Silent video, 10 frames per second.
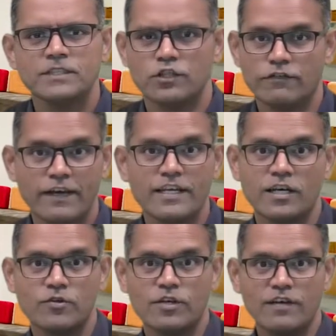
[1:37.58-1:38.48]
You find
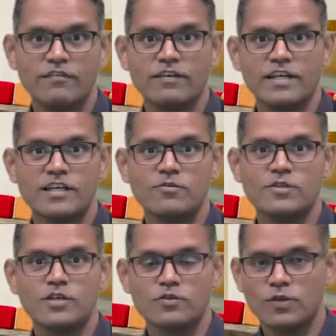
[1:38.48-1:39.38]
out. You have to find out.
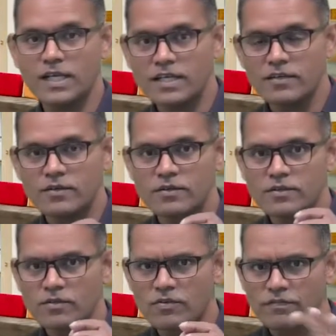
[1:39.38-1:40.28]
You have to quickly
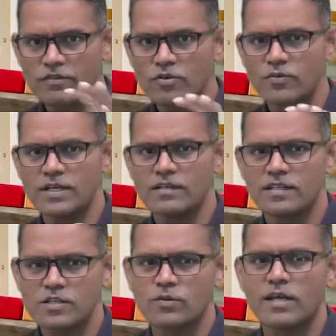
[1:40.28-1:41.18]
review it.
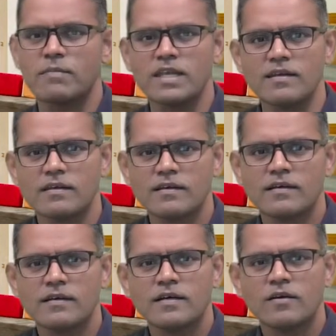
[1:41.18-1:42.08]
That's what I mean,
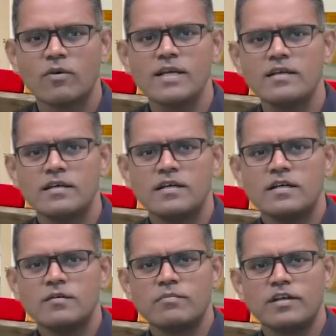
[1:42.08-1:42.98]
right?
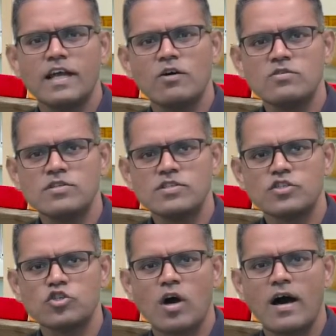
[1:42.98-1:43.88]
Pronounce,
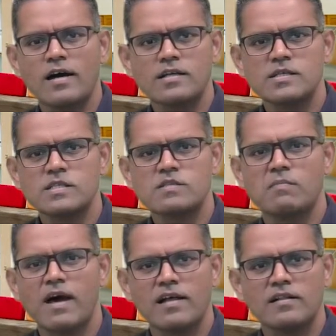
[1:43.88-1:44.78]
talk,
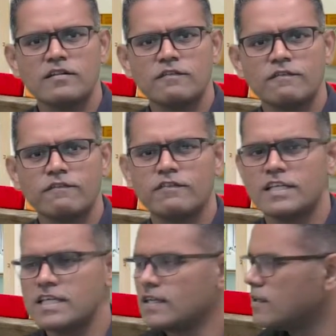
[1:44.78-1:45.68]
smile,
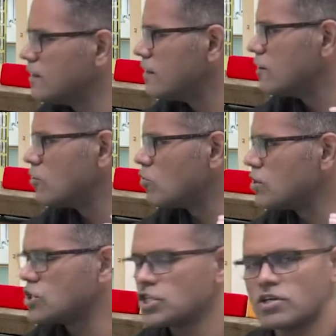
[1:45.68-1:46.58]
flee,
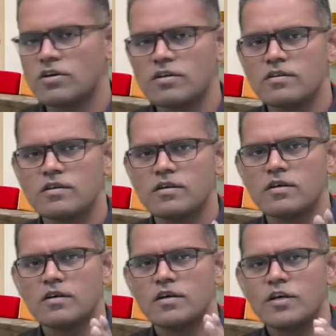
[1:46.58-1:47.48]
return,
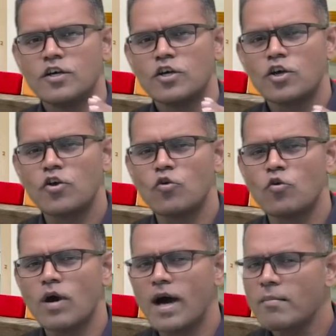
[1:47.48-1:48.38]

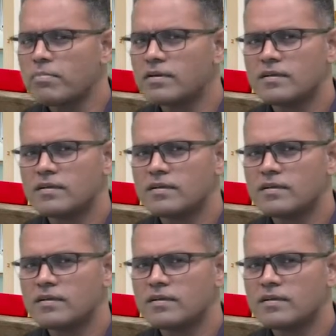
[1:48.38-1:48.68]
grew up,